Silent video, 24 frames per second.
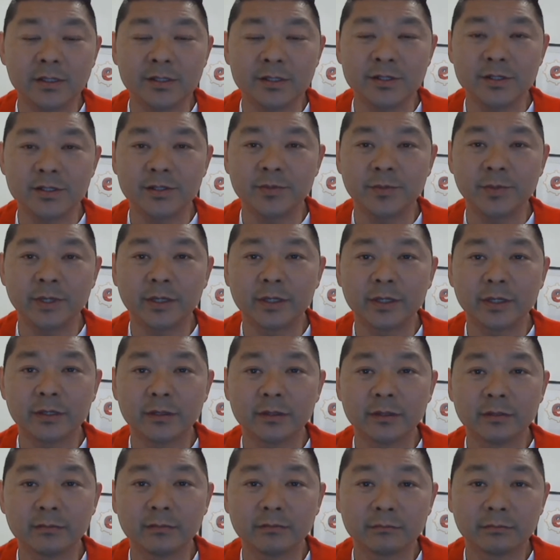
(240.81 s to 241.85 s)
English
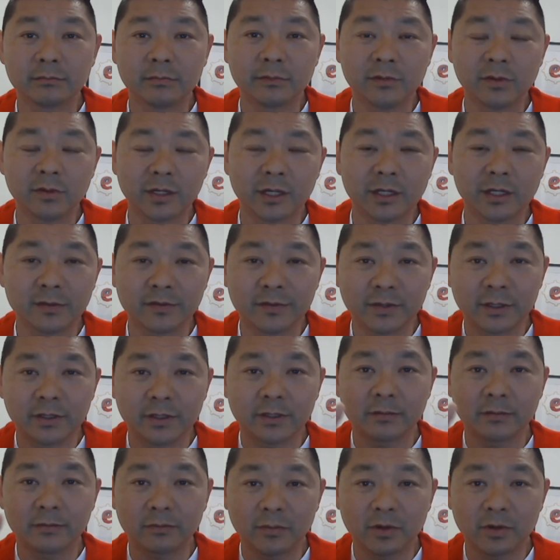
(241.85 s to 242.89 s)
speaker, you're kind of
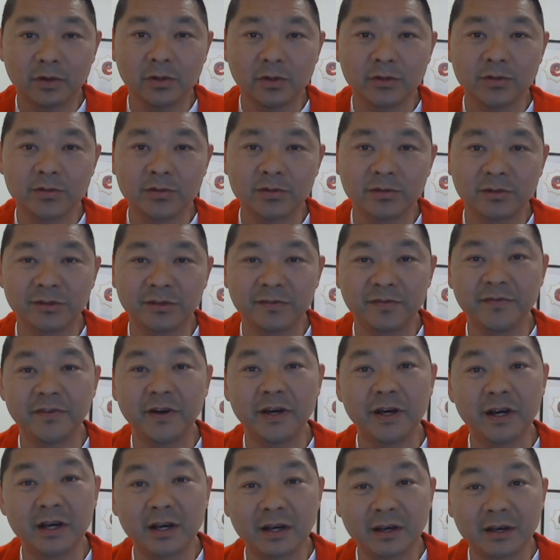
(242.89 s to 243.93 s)
close to the
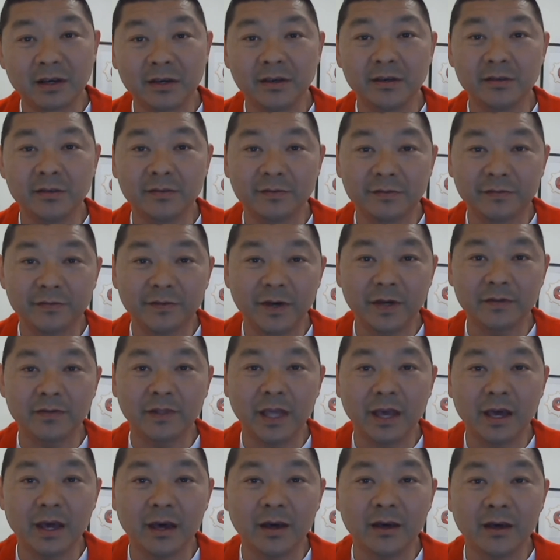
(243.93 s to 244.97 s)
5,
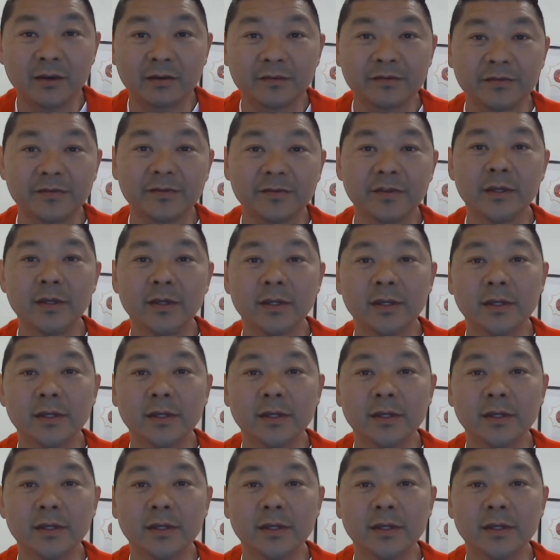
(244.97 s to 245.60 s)
5.5,